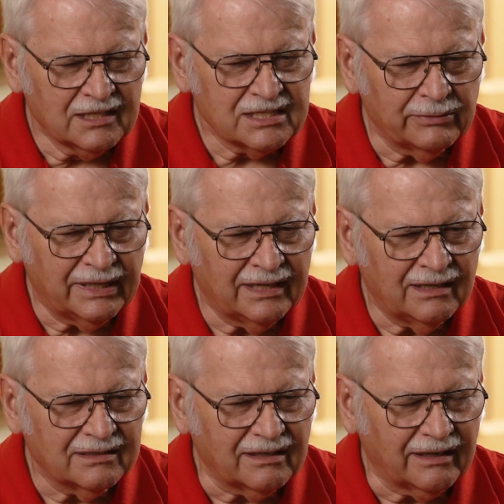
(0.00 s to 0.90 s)
So we get
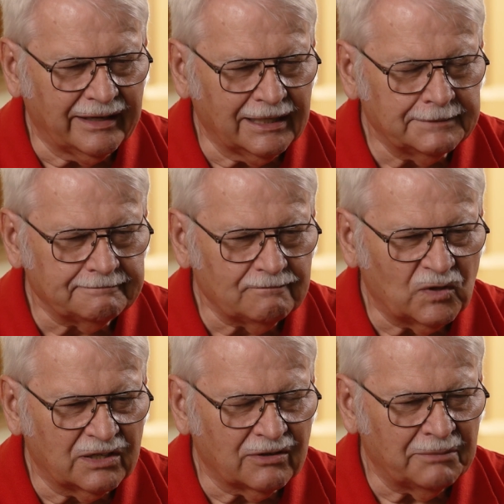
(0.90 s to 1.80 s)
out to the gate,
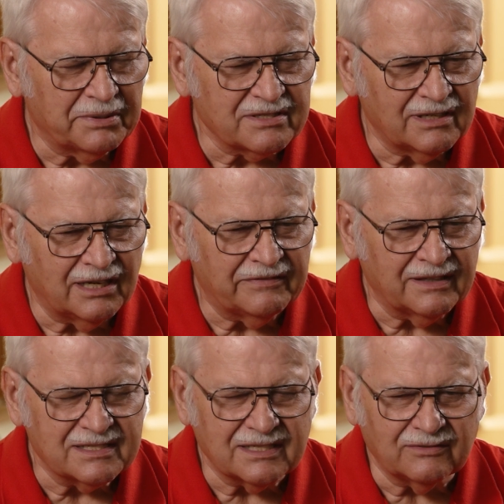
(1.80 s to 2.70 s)
they drop us off,
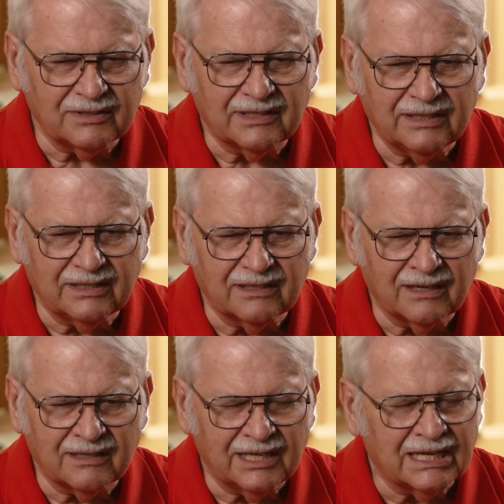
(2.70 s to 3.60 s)
and they said, well, okay, you're
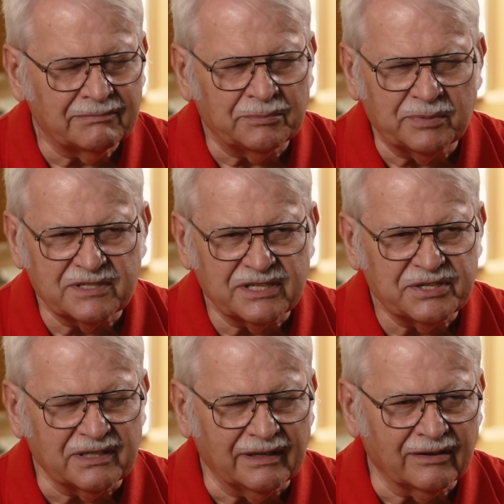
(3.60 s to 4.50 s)
going to take up a
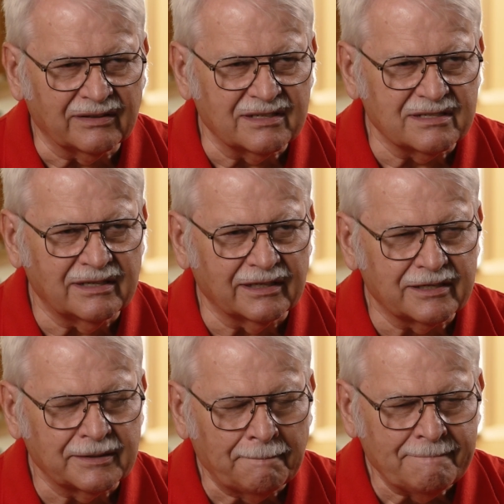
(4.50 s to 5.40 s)
position here in this
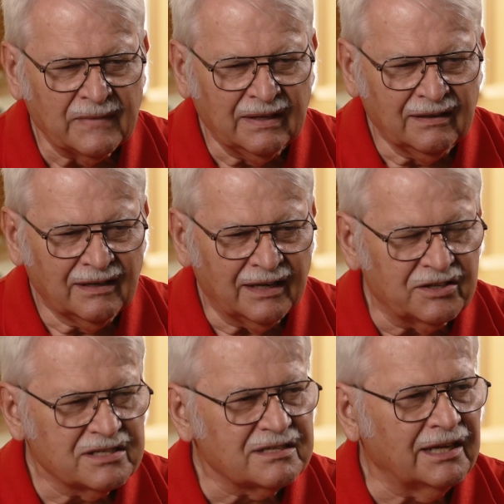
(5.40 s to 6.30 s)
ditch. And
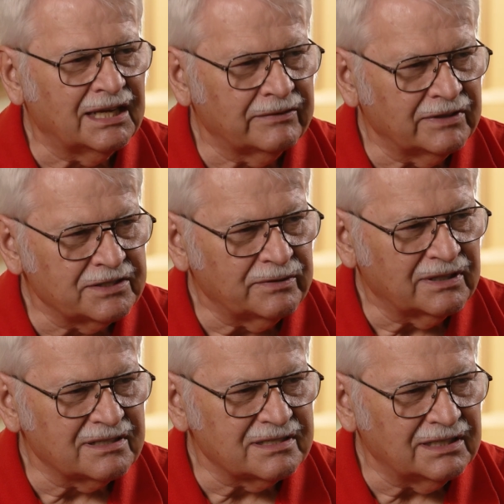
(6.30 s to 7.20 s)
just ahead of us, we
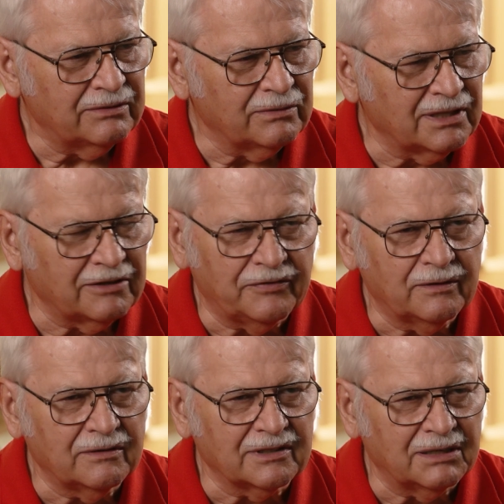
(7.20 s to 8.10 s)
could see where that
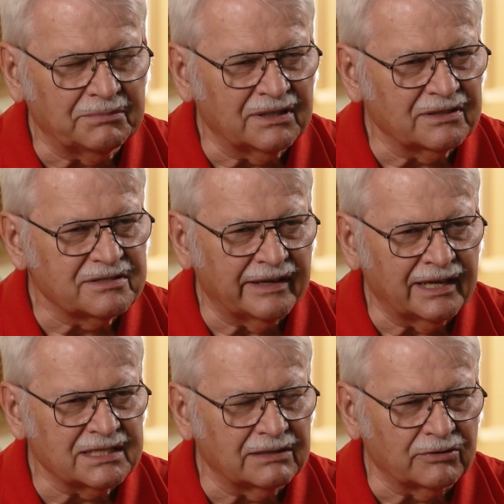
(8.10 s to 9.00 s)
fuel dump and those
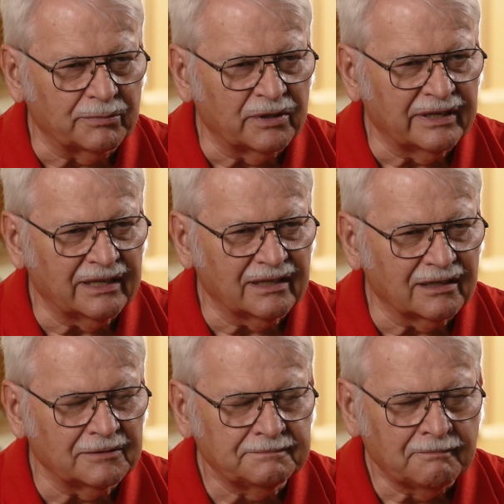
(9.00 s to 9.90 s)
tanks that were burning
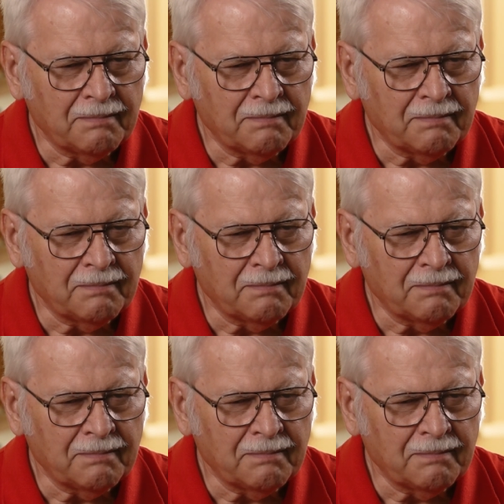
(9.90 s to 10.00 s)
there